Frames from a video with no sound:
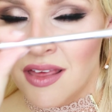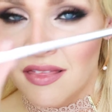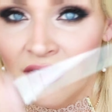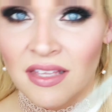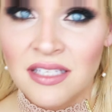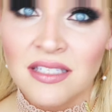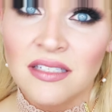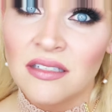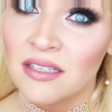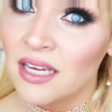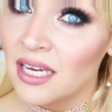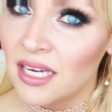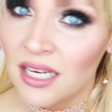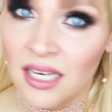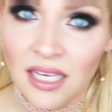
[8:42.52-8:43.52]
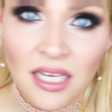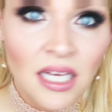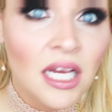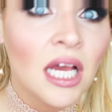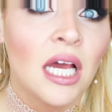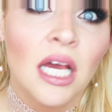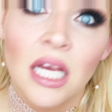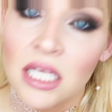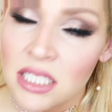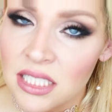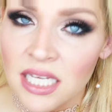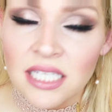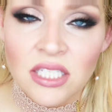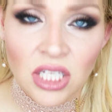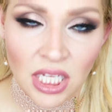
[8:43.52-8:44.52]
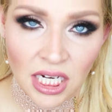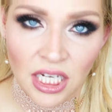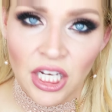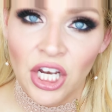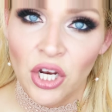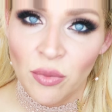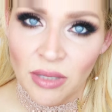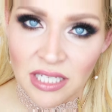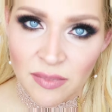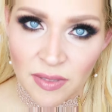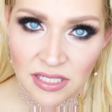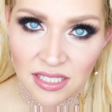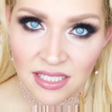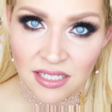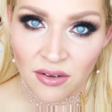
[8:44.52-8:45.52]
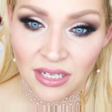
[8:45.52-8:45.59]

This little guy stays on like nobody's business.